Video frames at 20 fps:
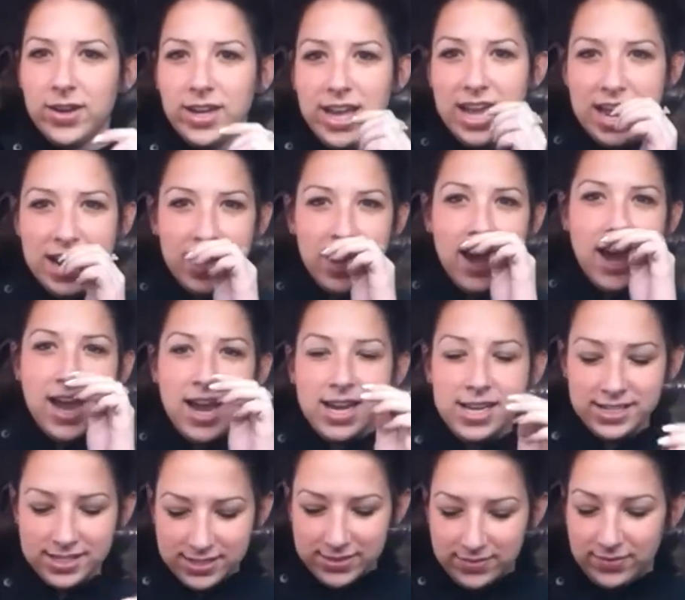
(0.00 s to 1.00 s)
Hey
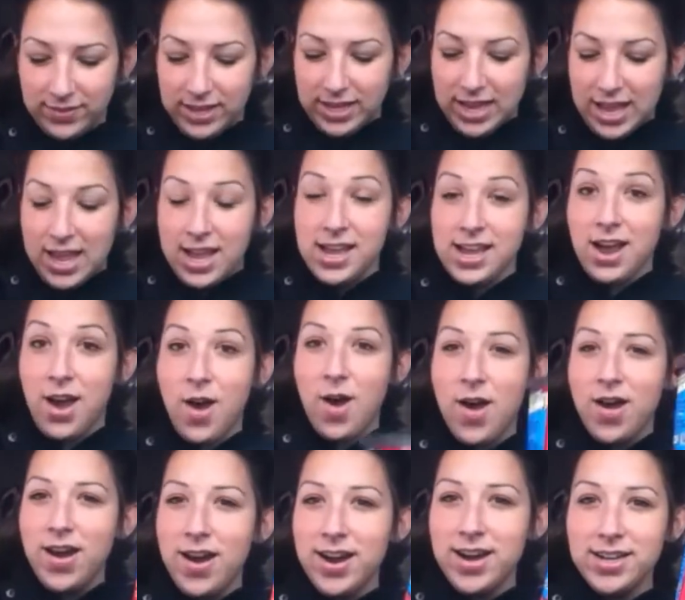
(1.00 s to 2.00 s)
guys,
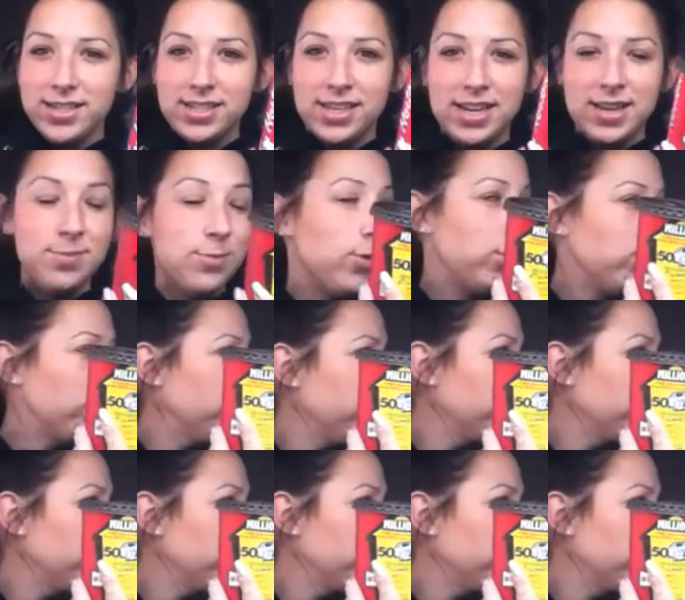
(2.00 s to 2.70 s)
our Tim